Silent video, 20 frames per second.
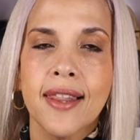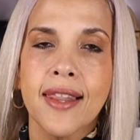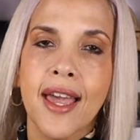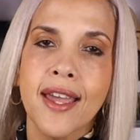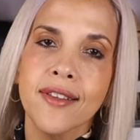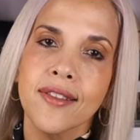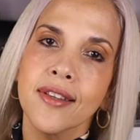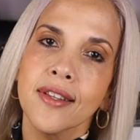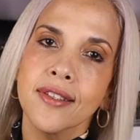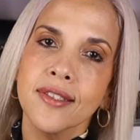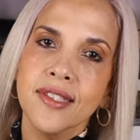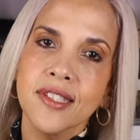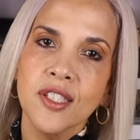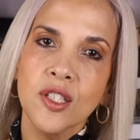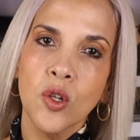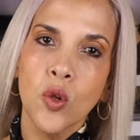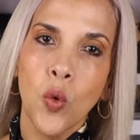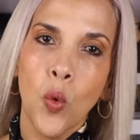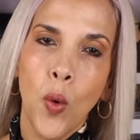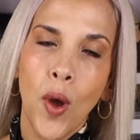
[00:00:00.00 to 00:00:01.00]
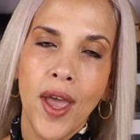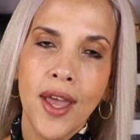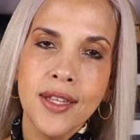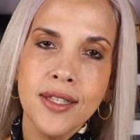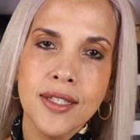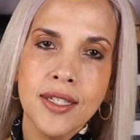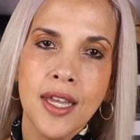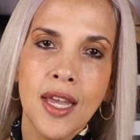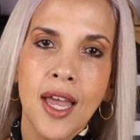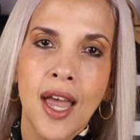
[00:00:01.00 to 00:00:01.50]
like the
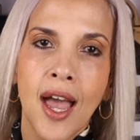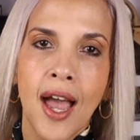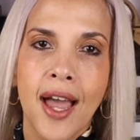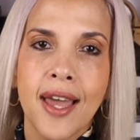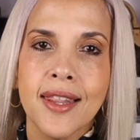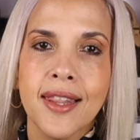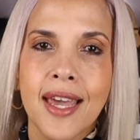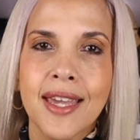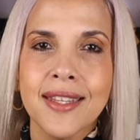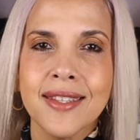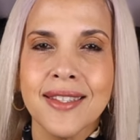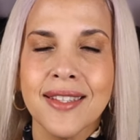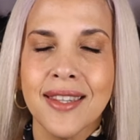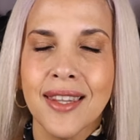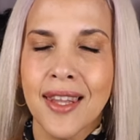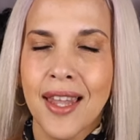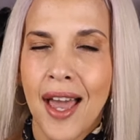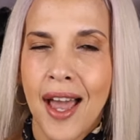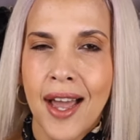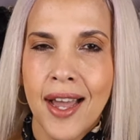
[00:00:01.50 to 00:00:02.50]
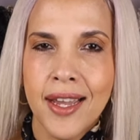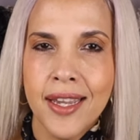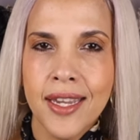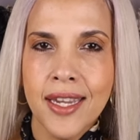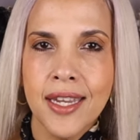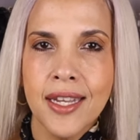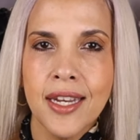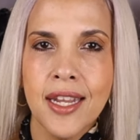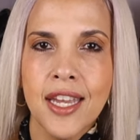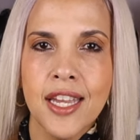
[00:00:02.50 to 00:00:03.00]
silhouette, I like the
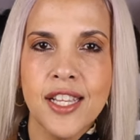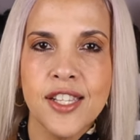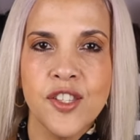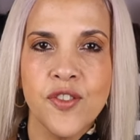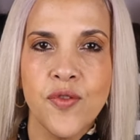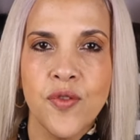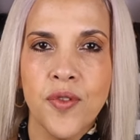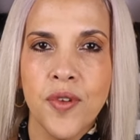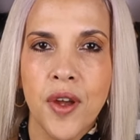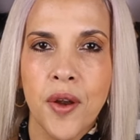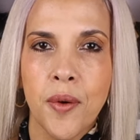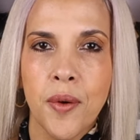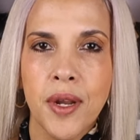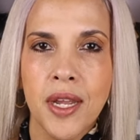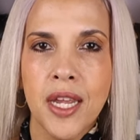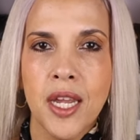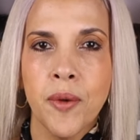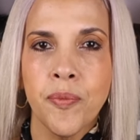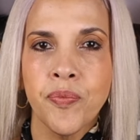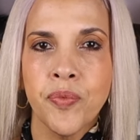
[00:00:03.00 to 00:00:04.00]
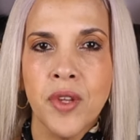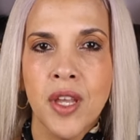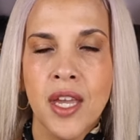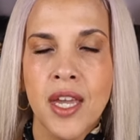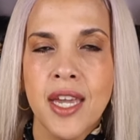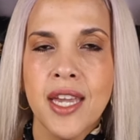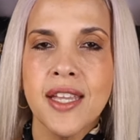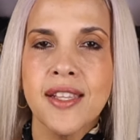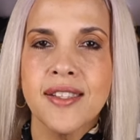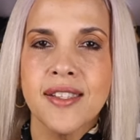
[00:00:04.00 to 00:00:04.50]
line, it's a
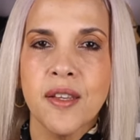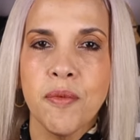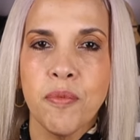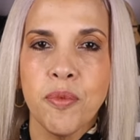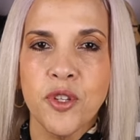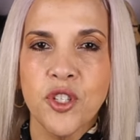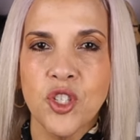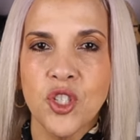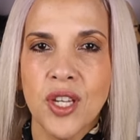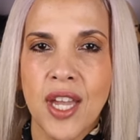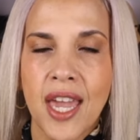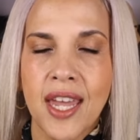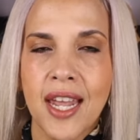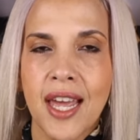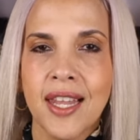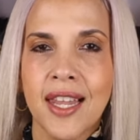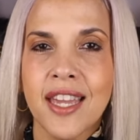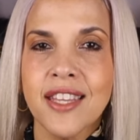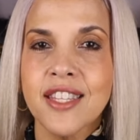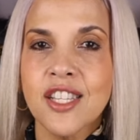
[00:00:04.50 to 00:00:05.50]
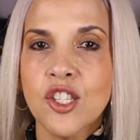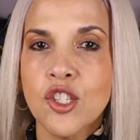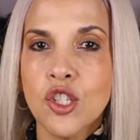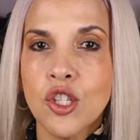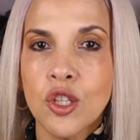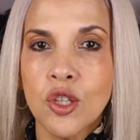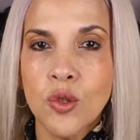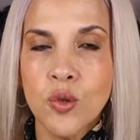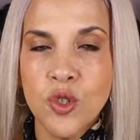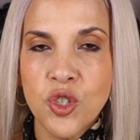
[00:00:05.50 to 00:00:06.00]
pochette, I like the
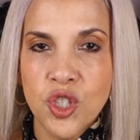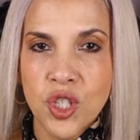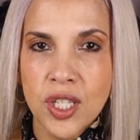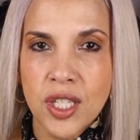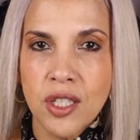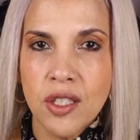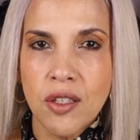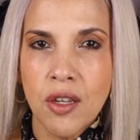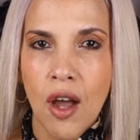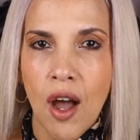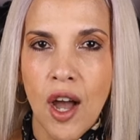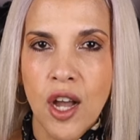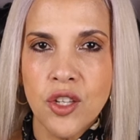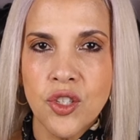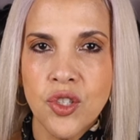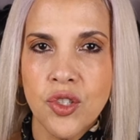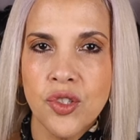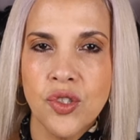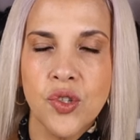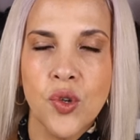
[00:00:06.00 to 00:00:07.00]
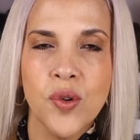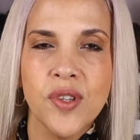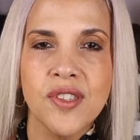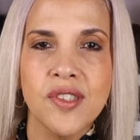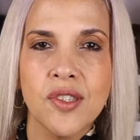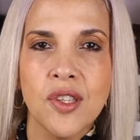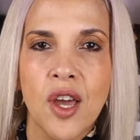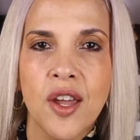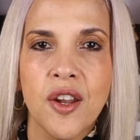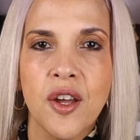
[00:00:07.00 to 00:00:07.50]
sushi touch, so
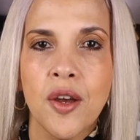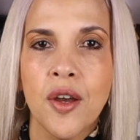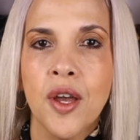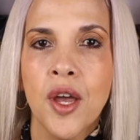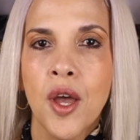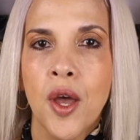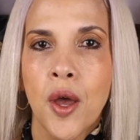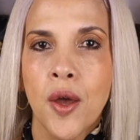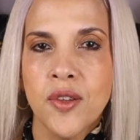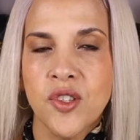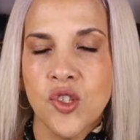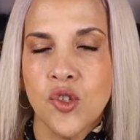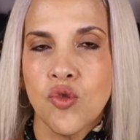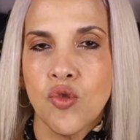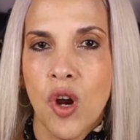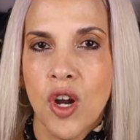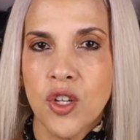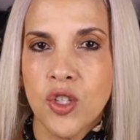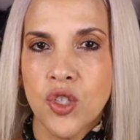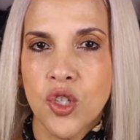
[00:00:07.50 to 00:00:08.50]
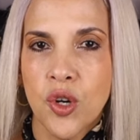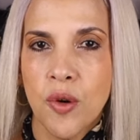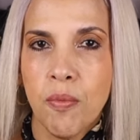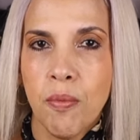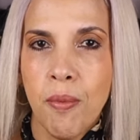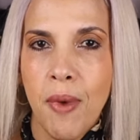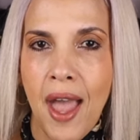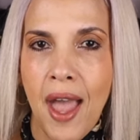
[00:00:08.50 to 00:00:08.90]
it's not a structured